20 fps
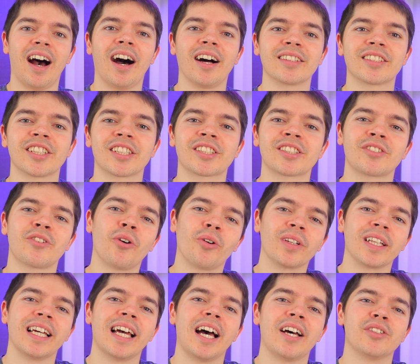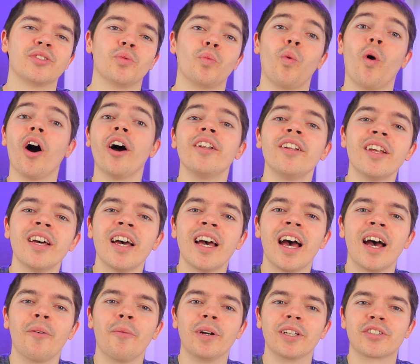I'll just call it as one,
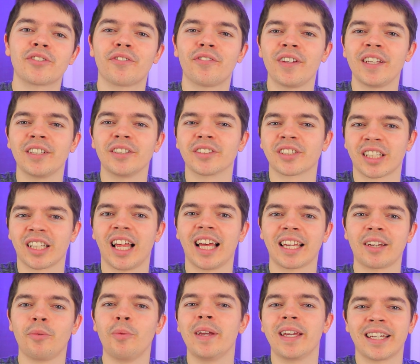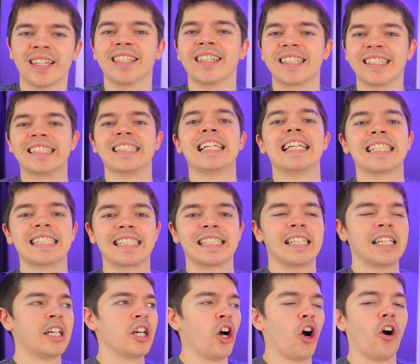which feels like we can exist
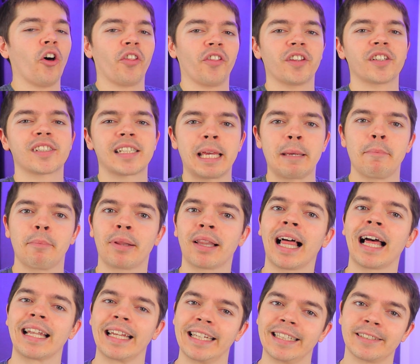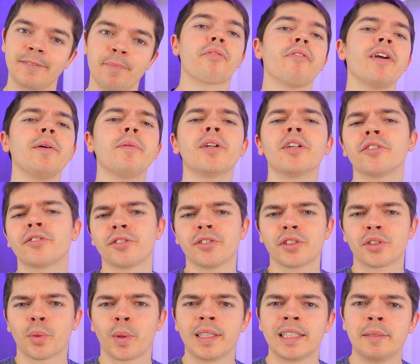on the same planet. 3
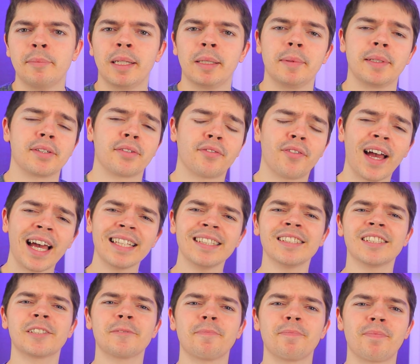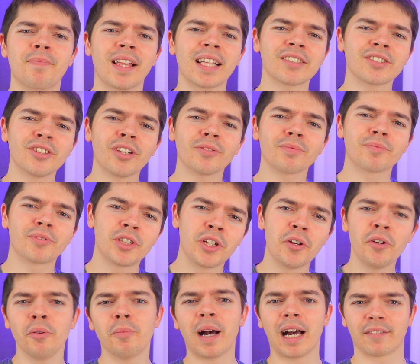120mm fans, that's not
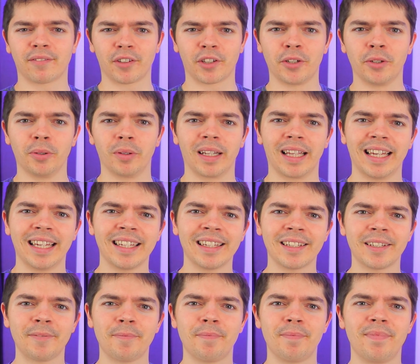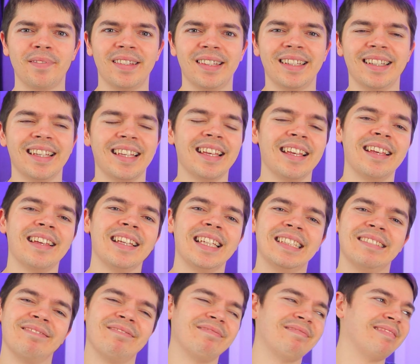too bad for cooling.
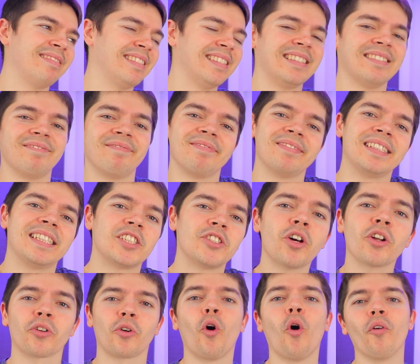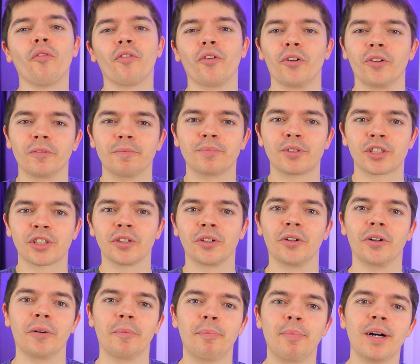It's not awful,
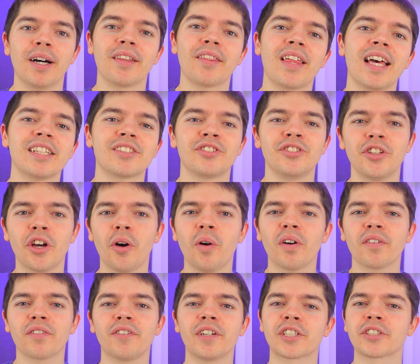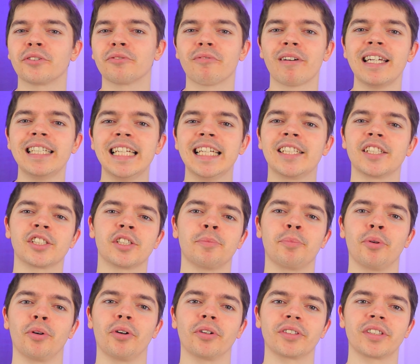sure, but there's no official radiator
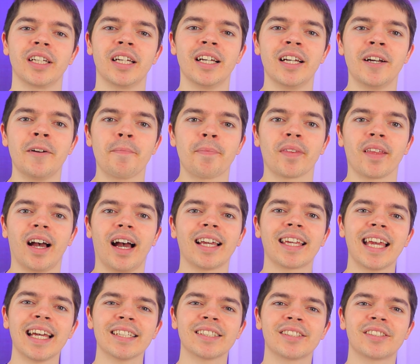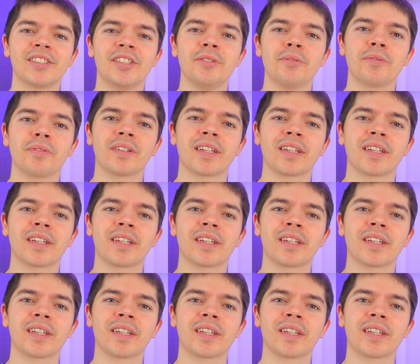support. I guess you